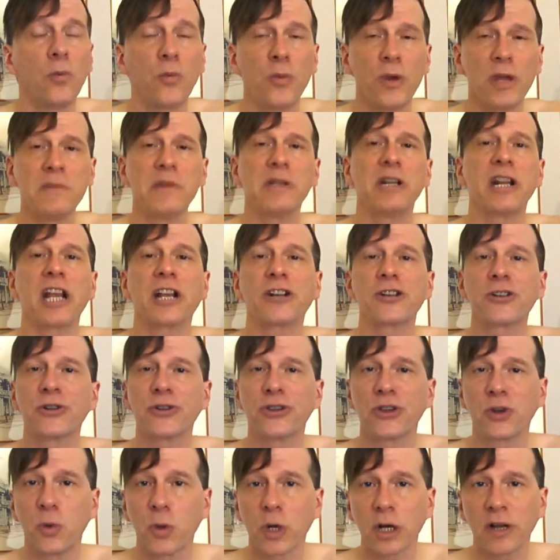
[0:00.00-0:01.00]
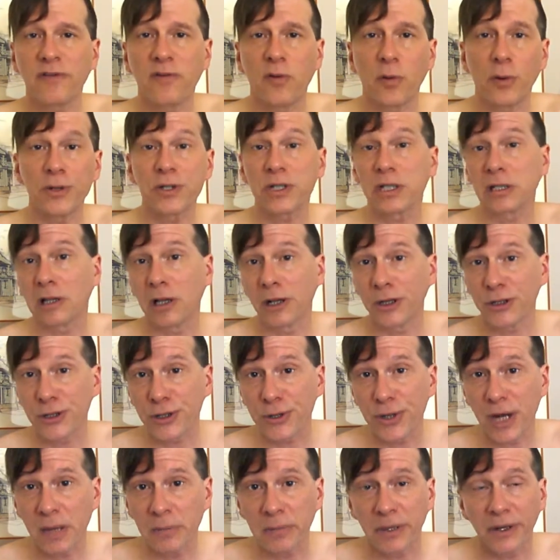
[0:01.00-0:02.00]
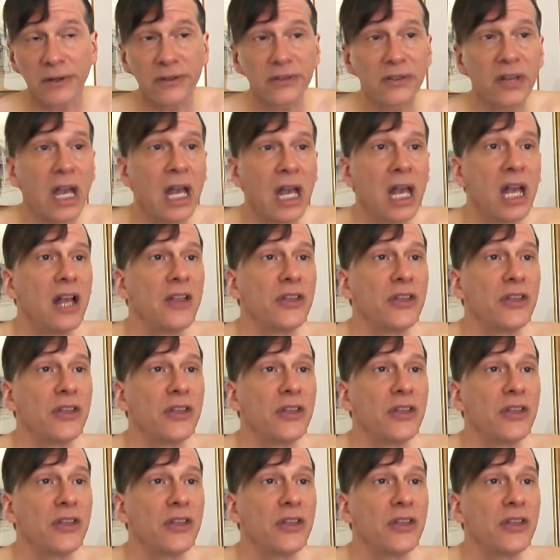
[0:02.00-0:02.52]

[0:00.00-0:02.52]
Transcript: women entered the workforce in larger numbers,